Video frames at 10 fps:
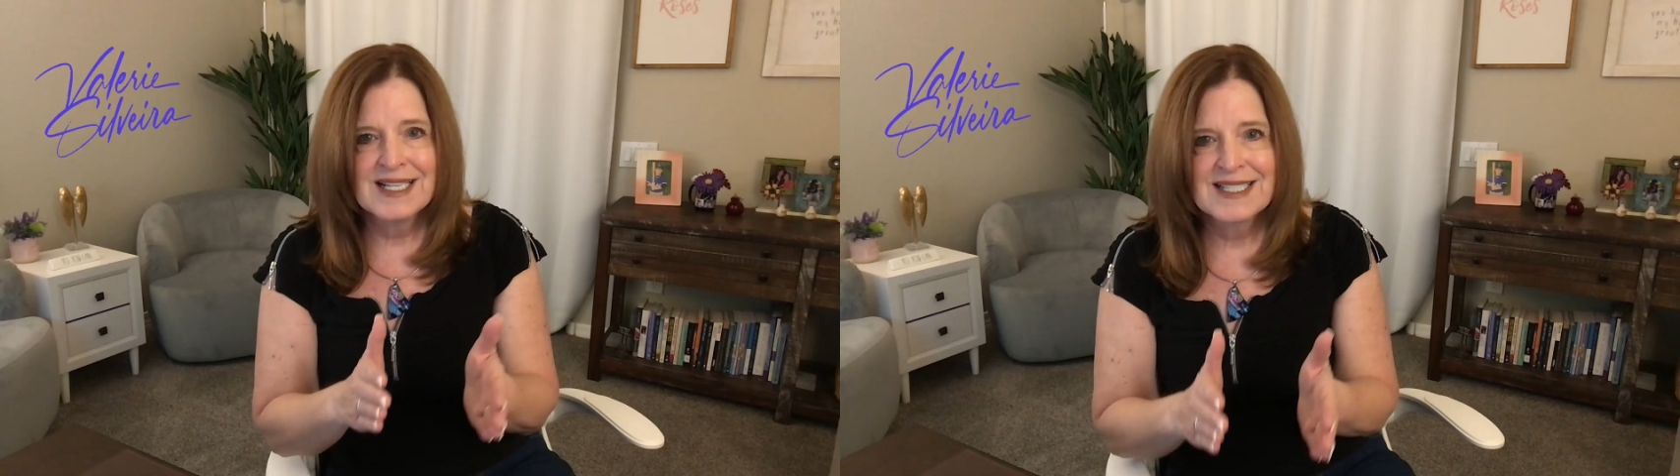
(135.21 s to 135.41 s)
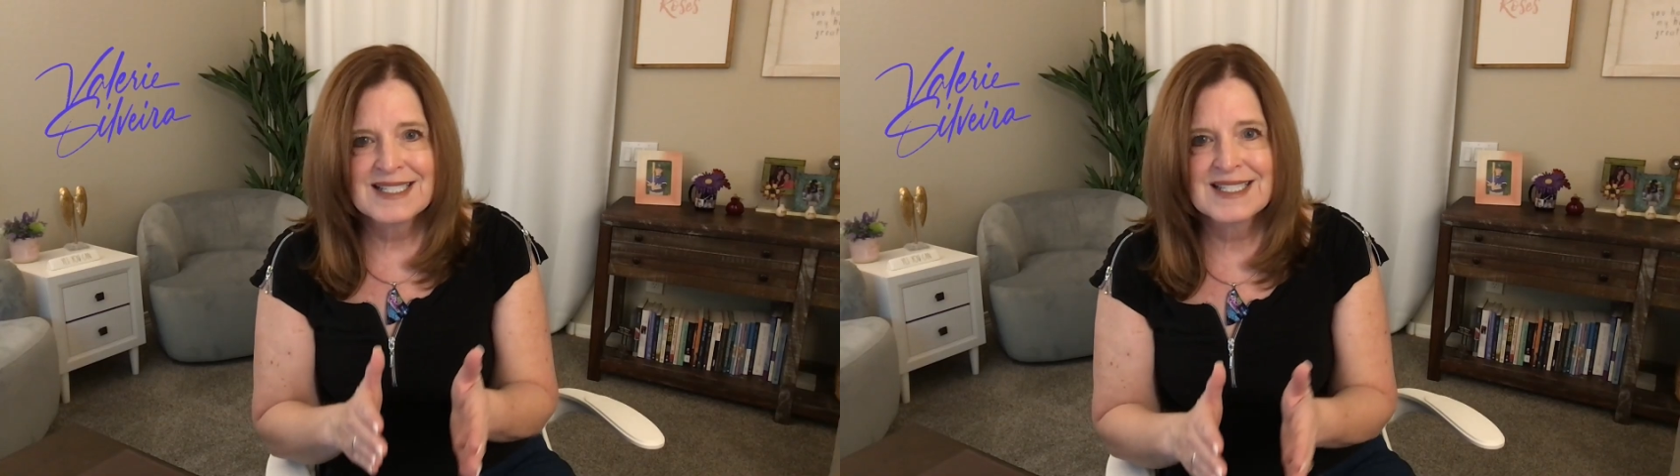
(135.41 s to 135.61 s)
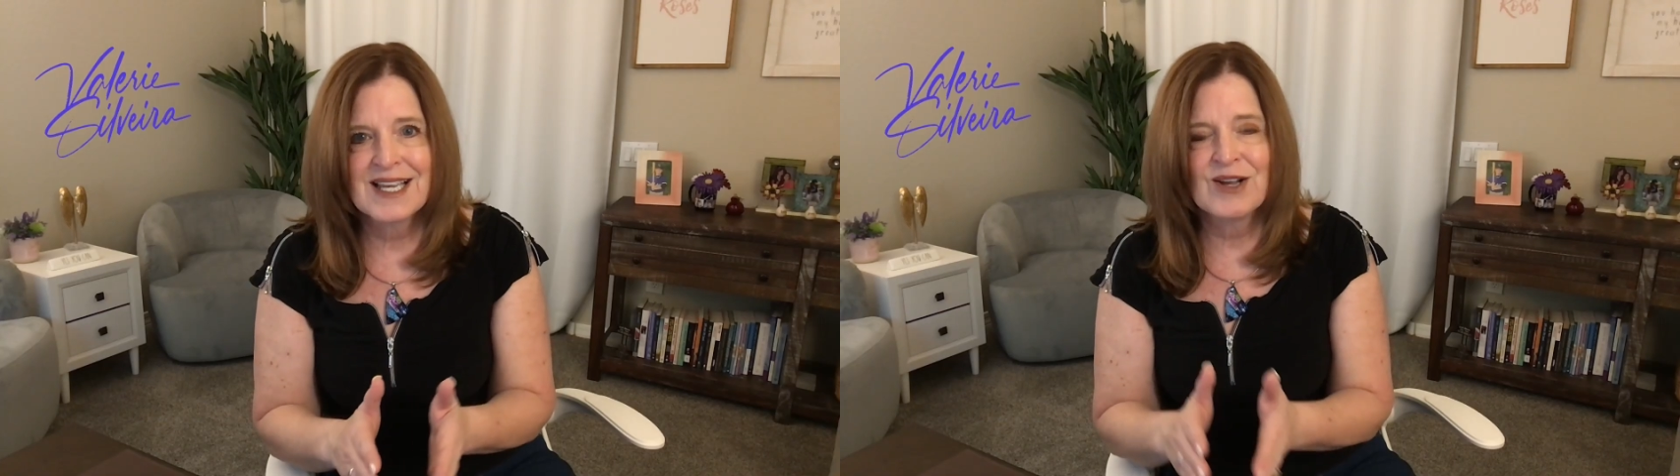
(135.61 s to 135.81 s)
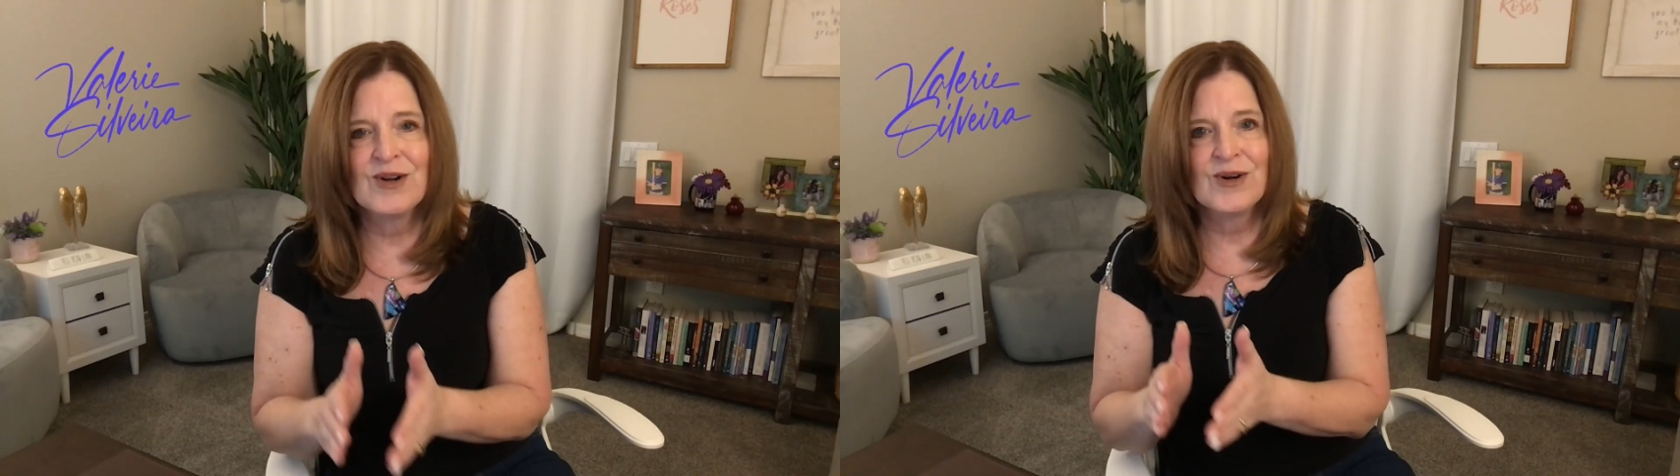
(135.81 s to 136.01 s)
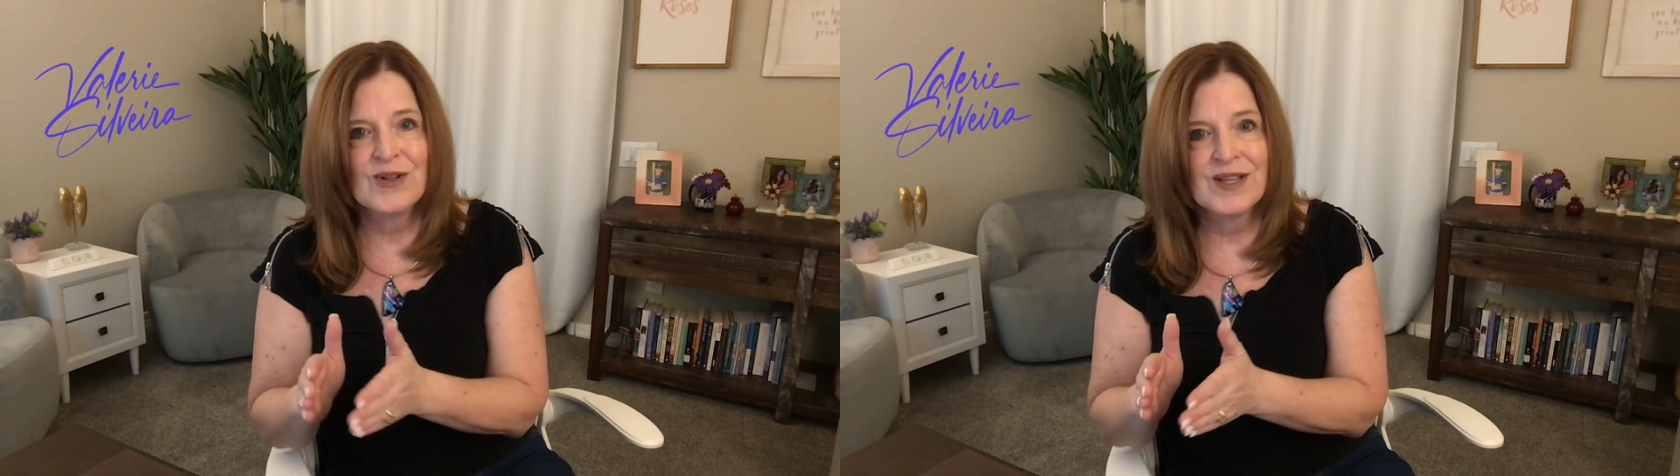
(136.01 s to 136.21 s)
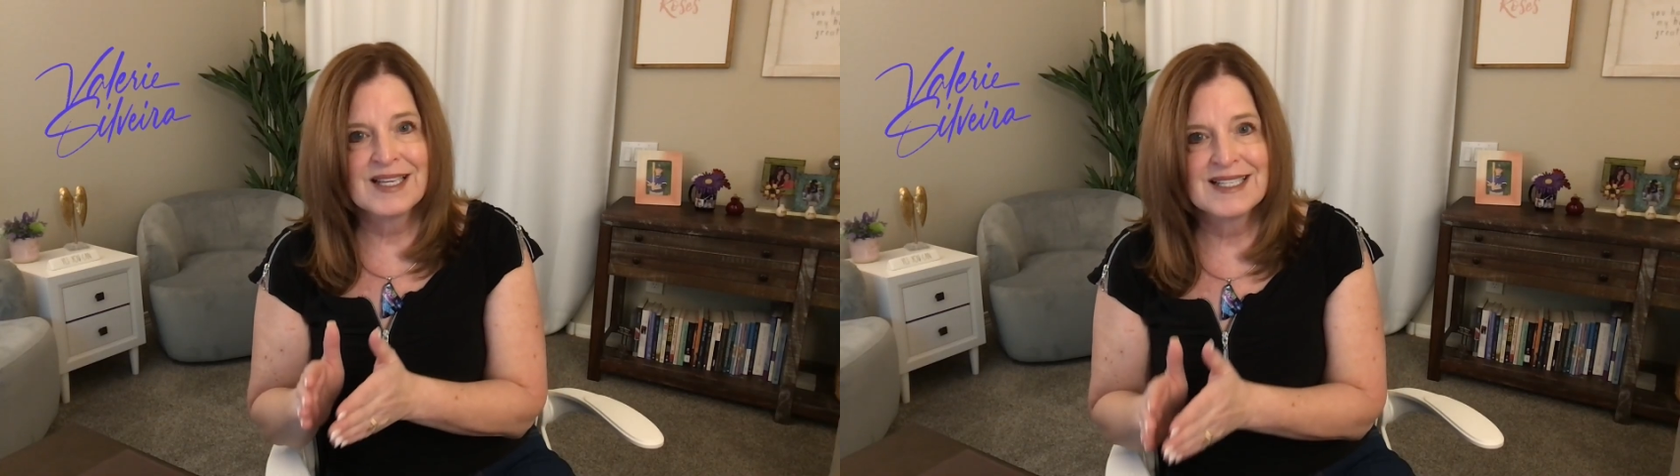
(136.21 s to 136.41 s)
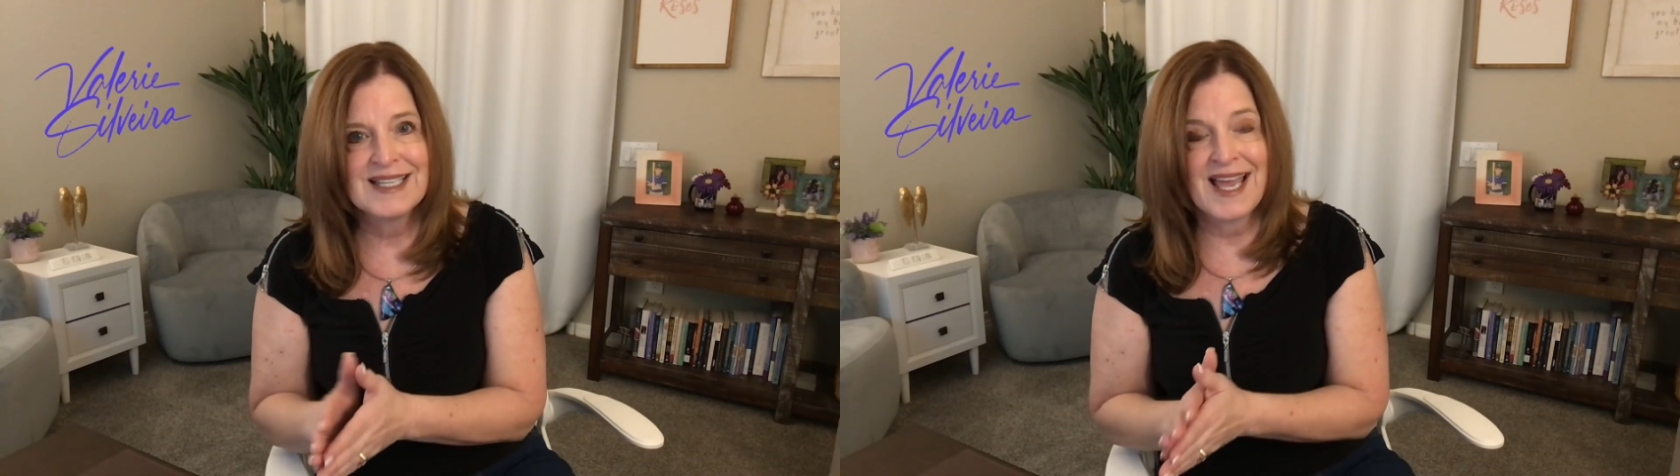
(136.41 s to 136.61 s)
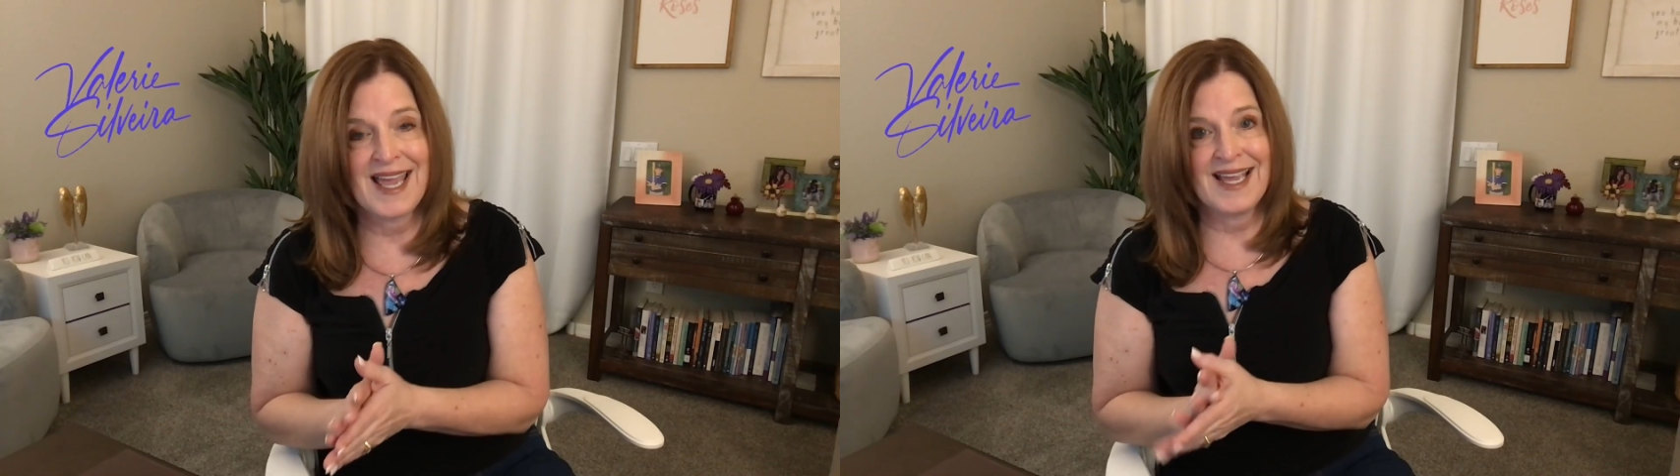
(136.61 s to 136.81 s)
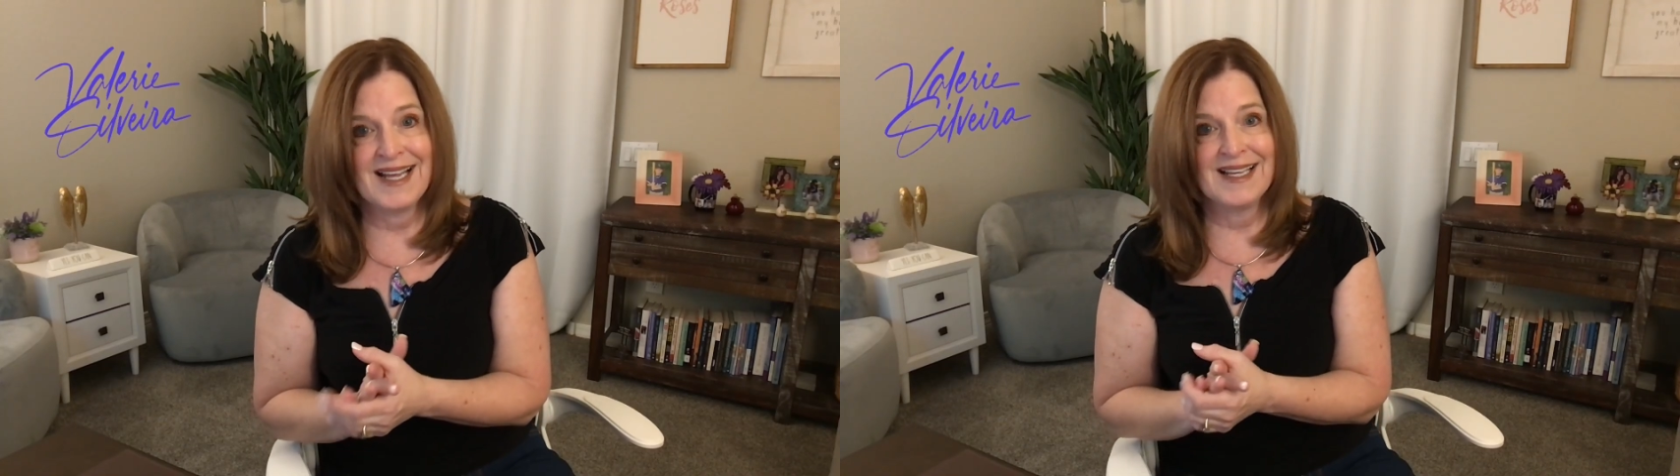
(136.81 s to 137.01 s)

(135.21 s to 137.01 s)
single day.